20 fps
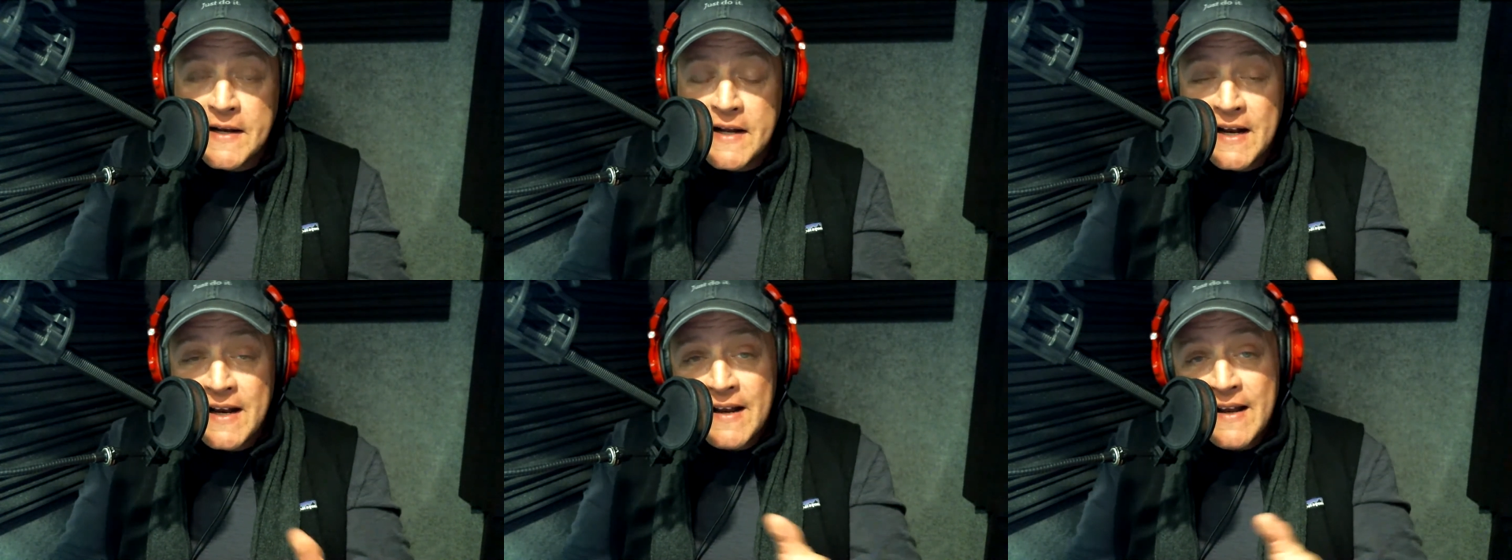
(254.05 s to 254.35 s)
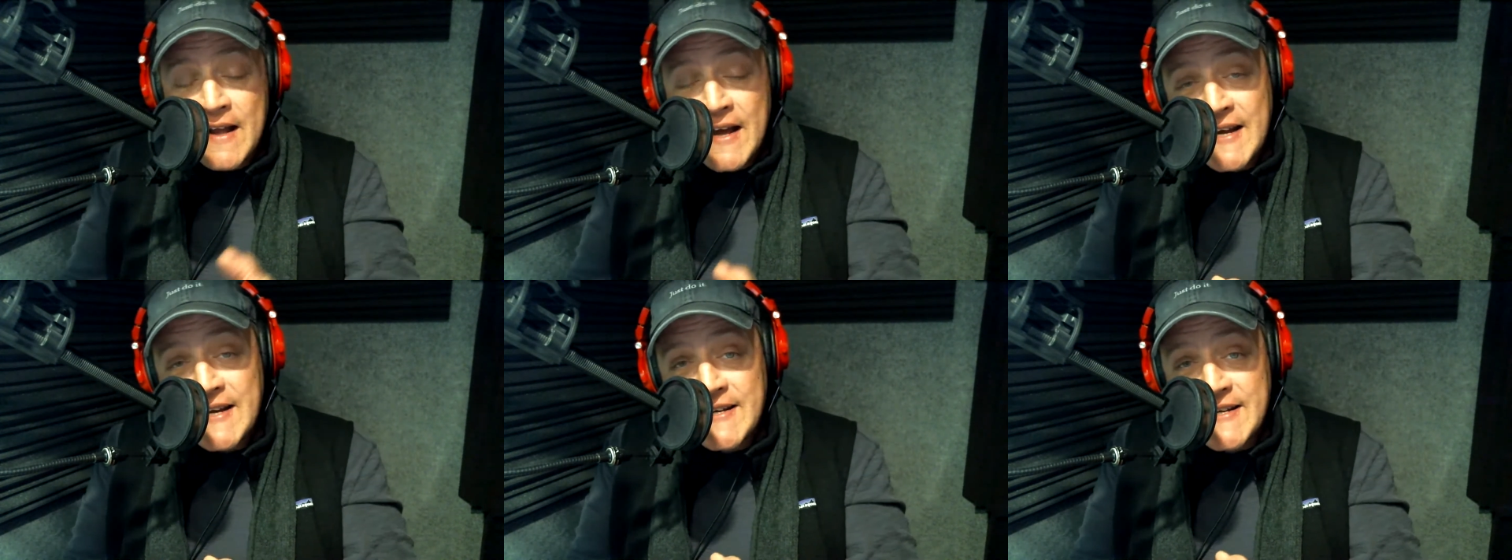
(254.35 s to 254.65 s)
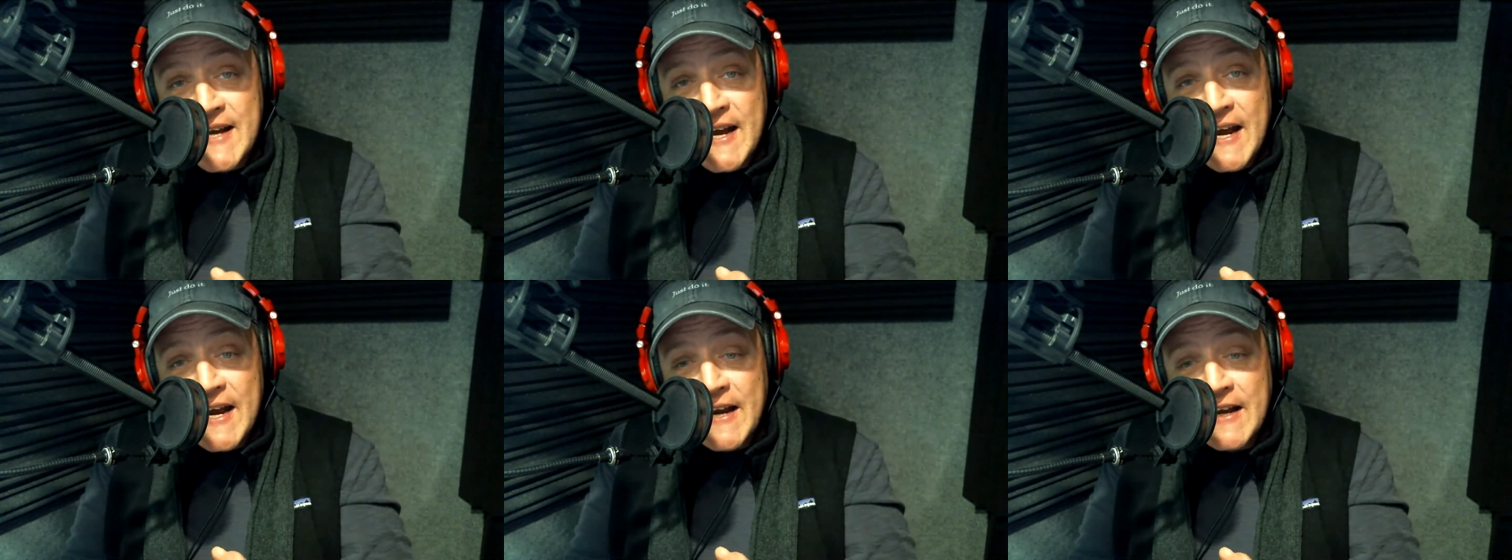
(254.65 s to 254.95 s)
a light
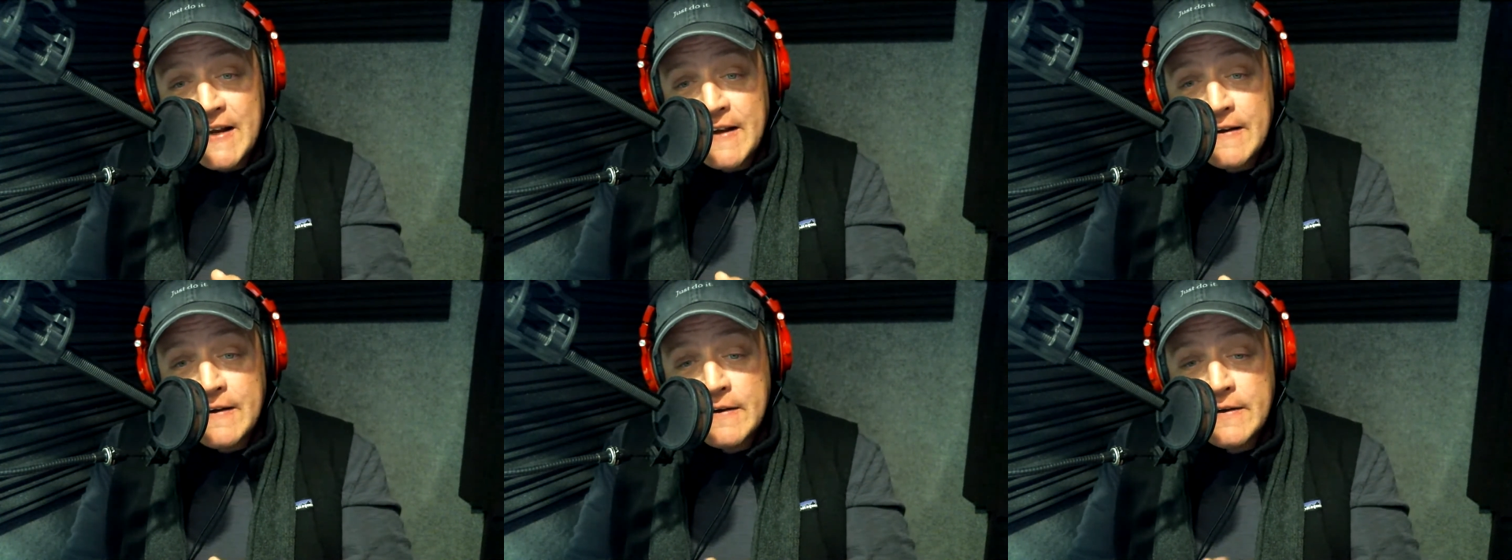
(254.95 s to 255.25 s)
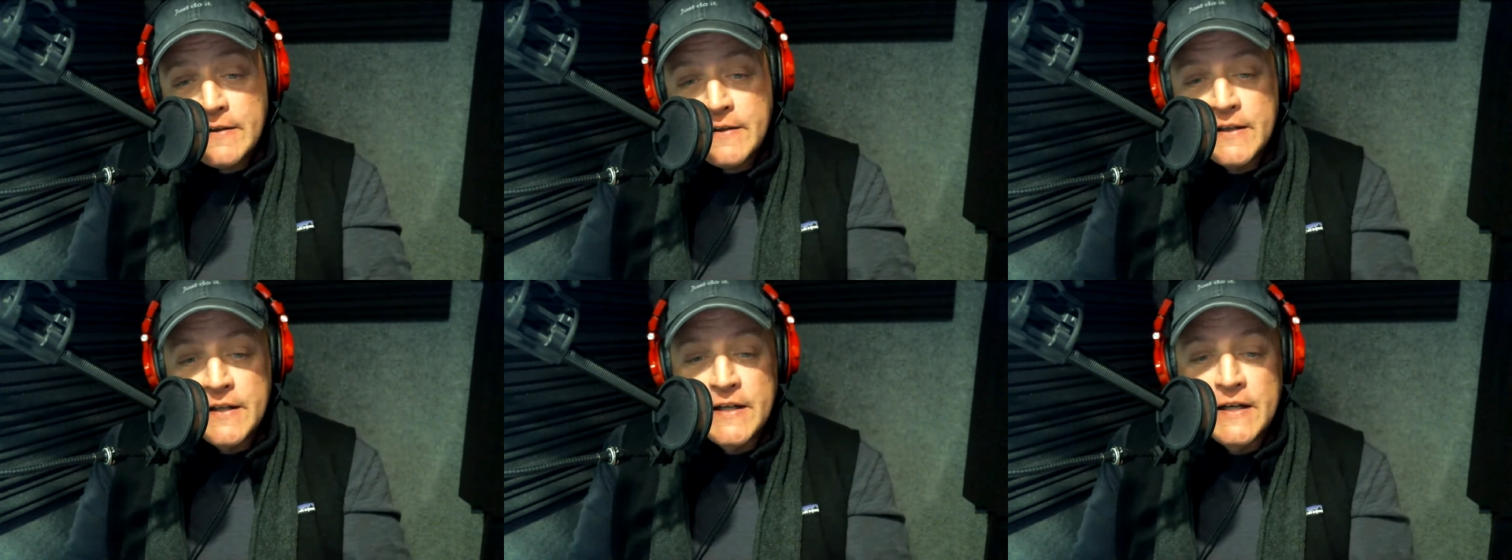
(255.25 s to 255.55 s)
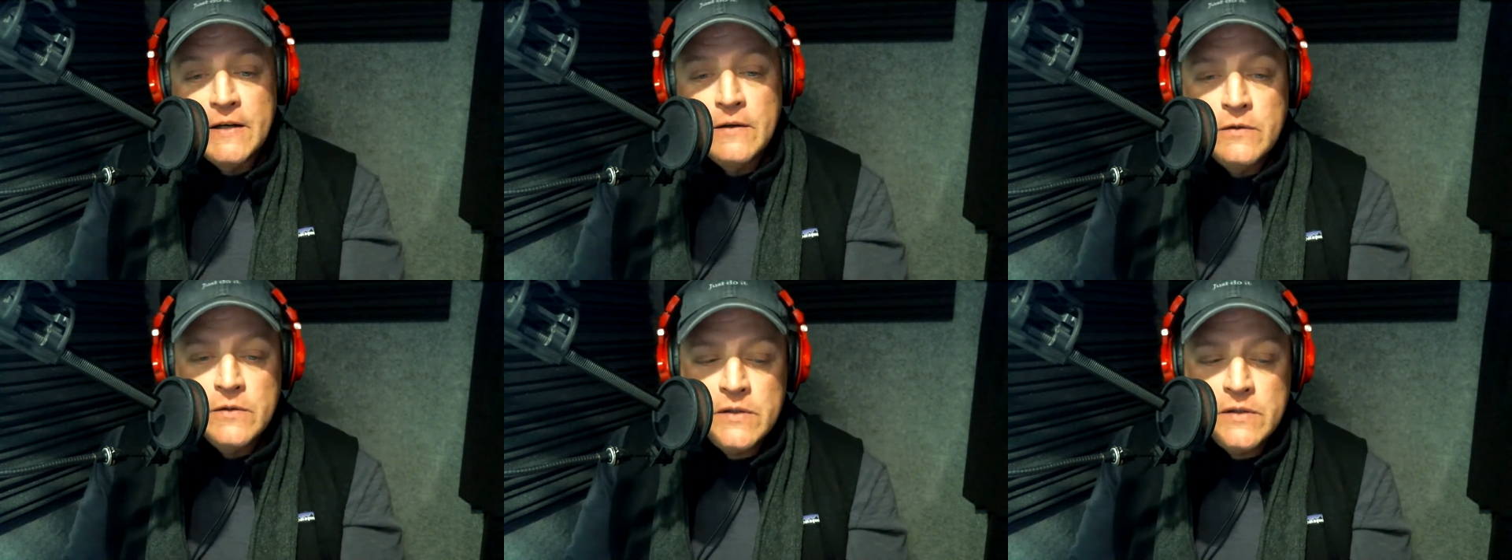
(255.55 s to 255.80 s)
day, you know?